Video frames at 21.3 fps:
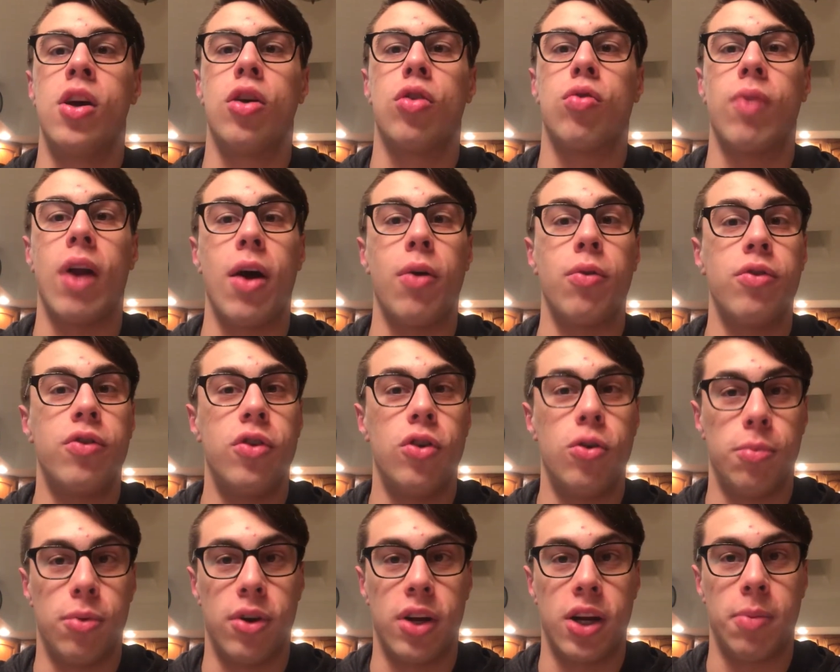ground
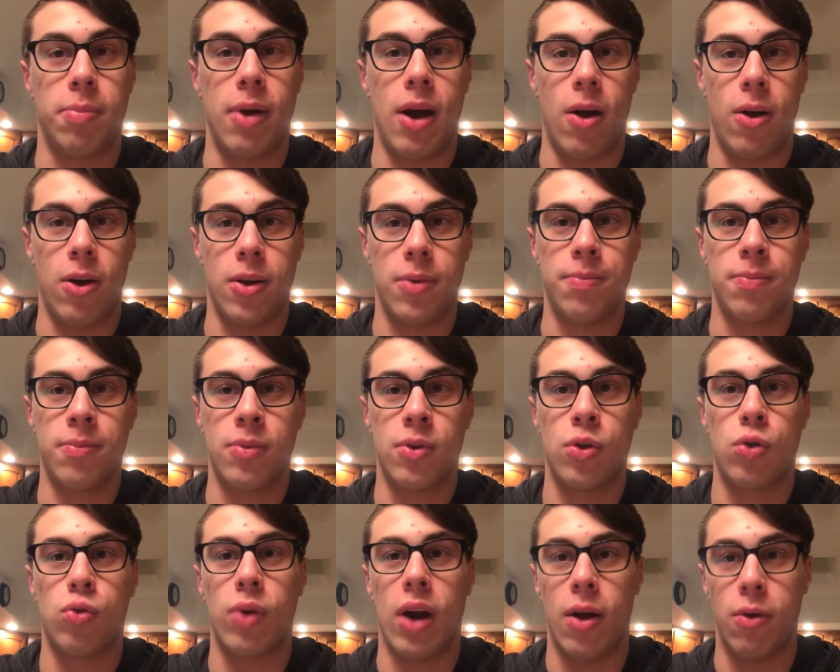turmeric powder,
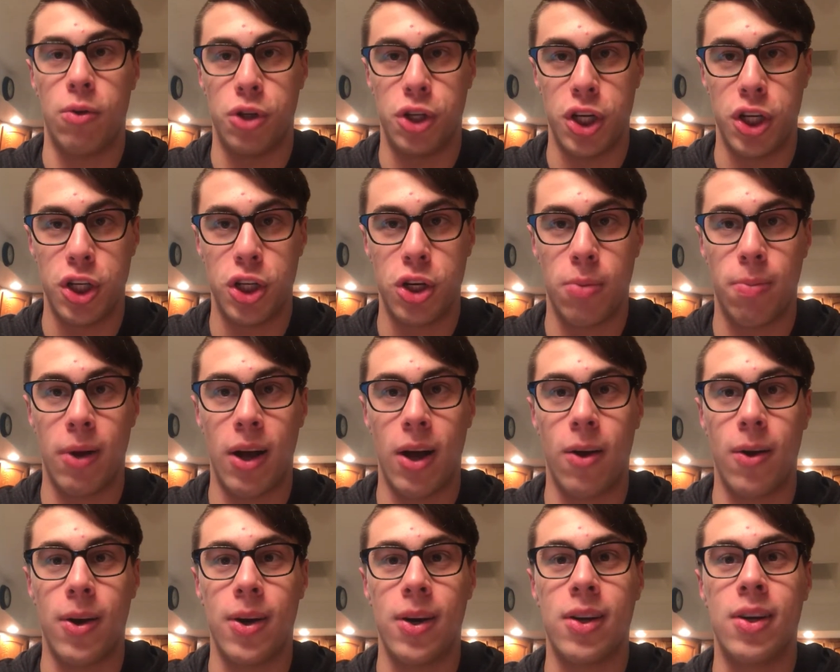ground ginger
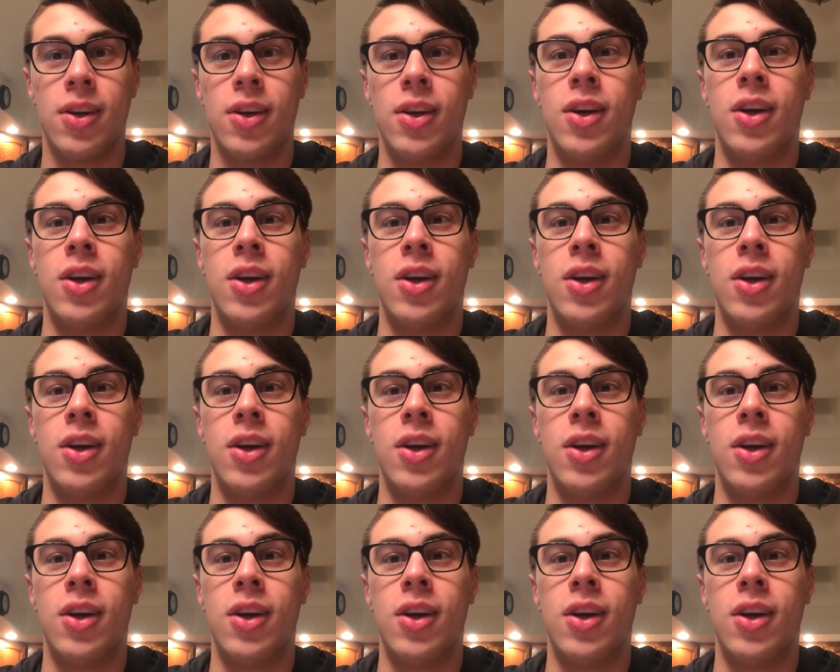powder,